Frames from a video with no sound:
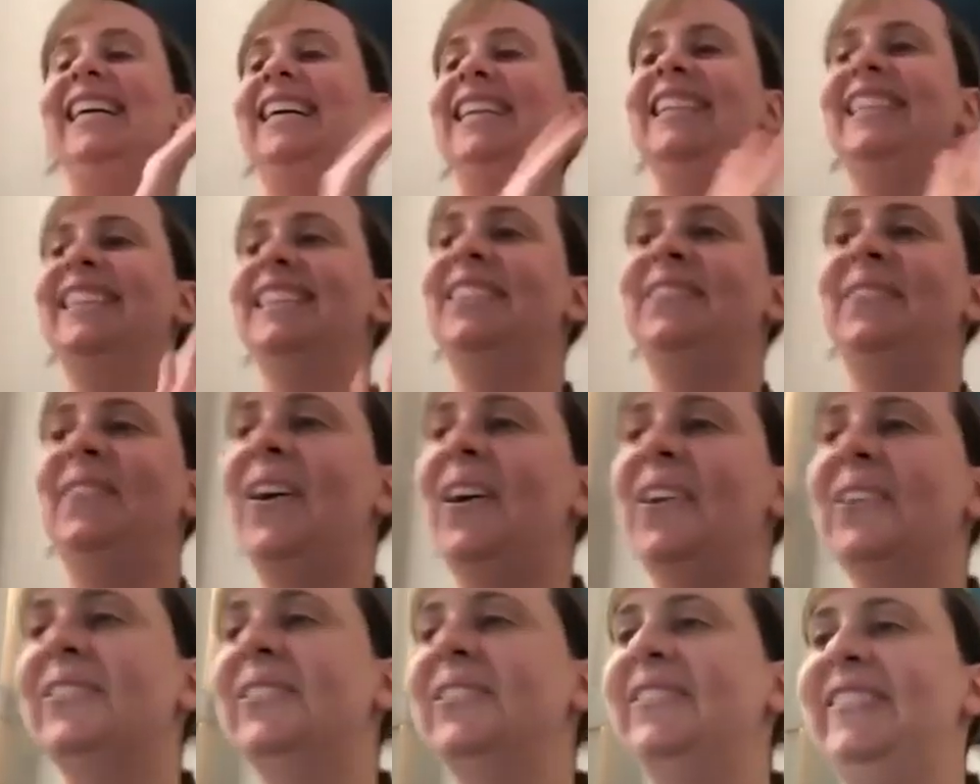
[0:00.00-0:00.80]
This
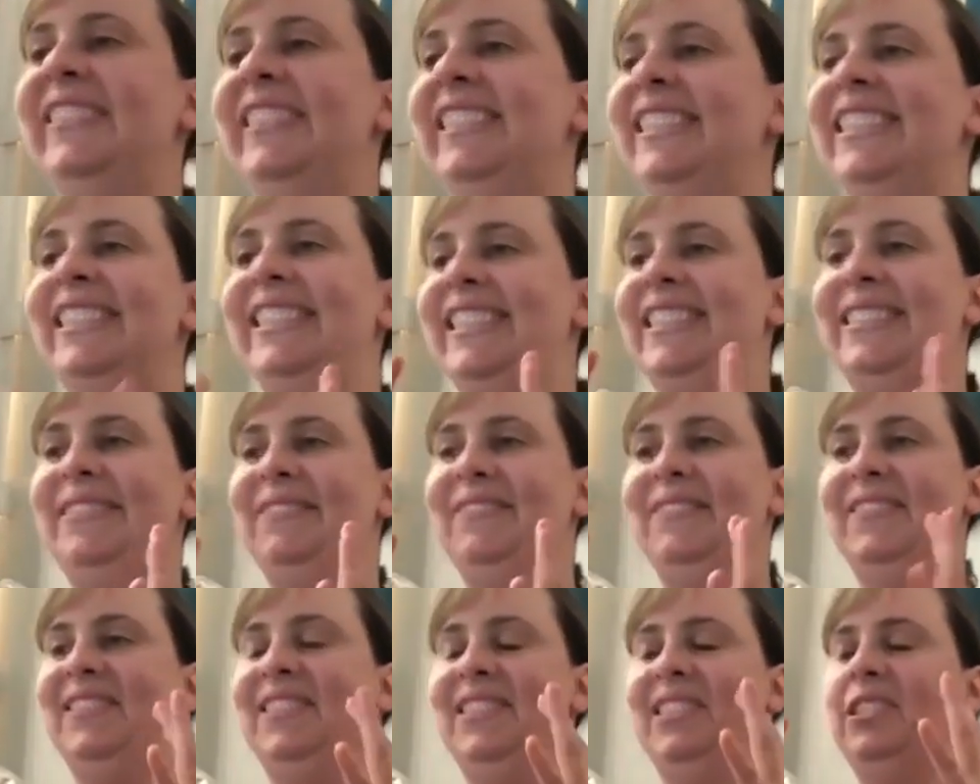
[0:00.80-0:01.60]
poem is just
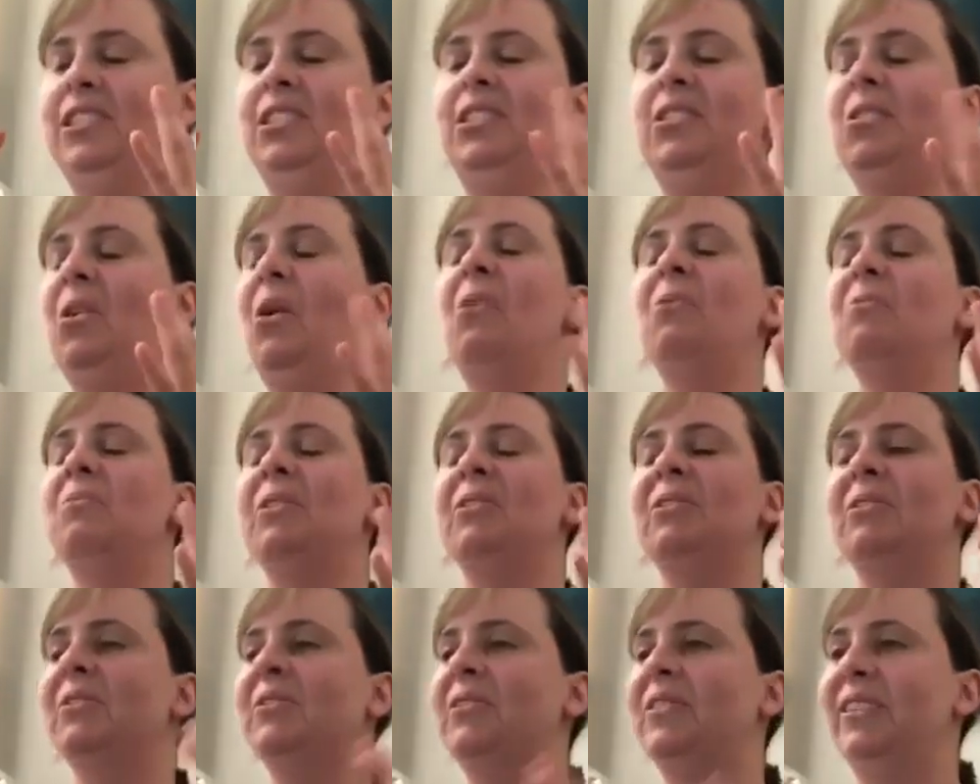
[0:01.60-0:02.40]
so
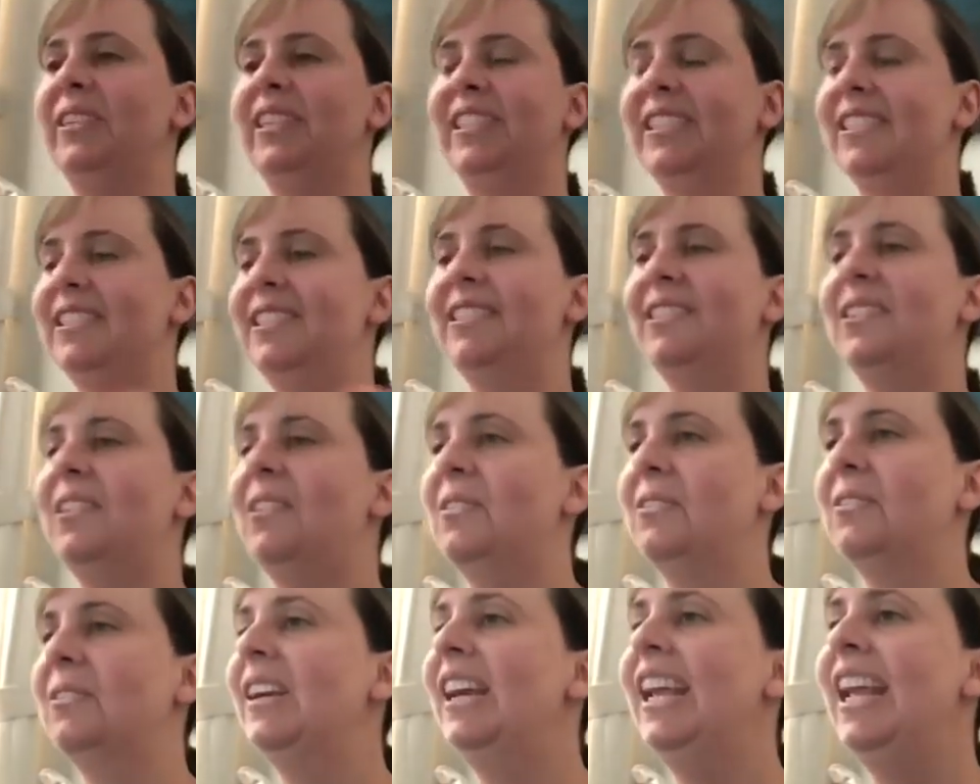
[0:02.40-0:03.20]
beautiful and
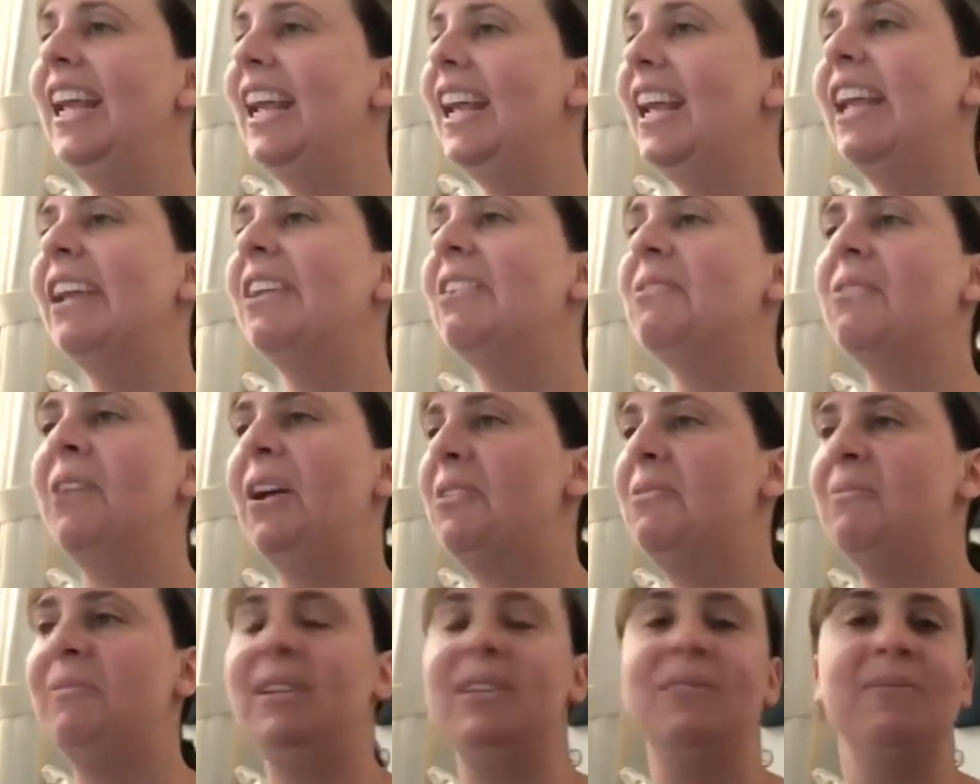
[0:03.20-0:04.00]
so
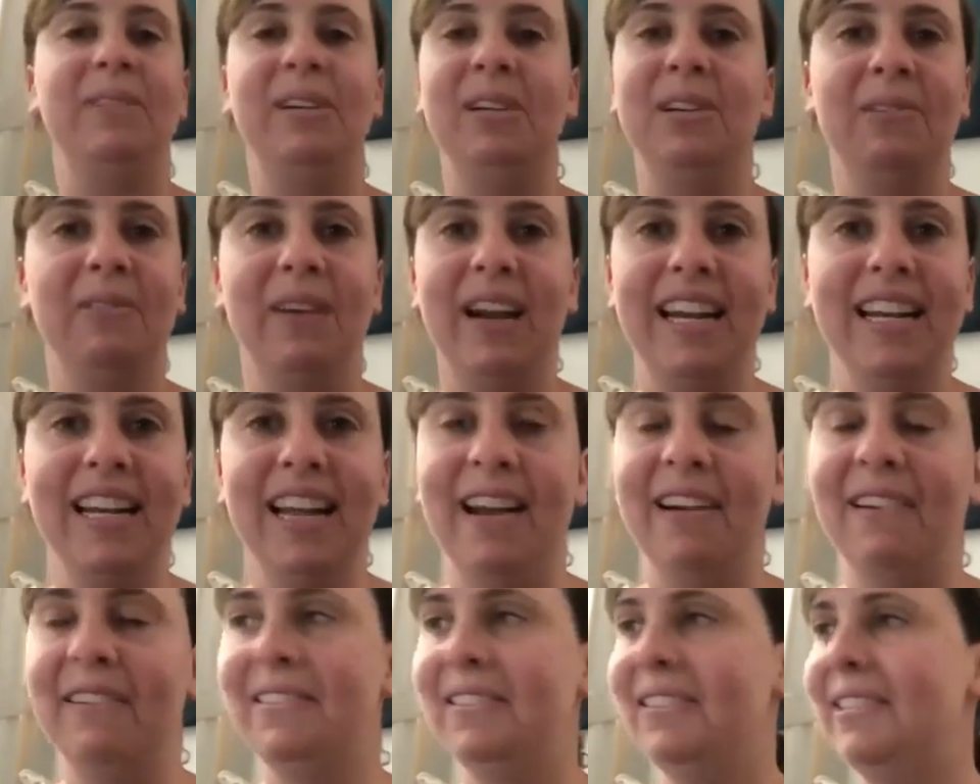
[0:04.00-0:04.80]
incredibly real right
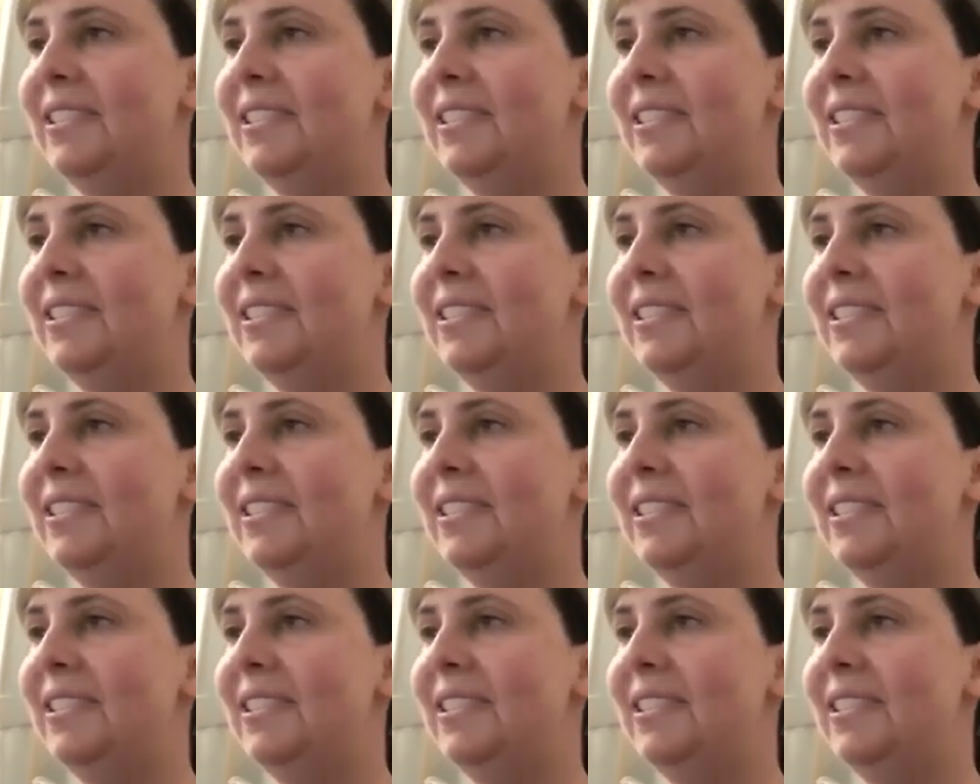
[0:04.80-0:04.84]
now.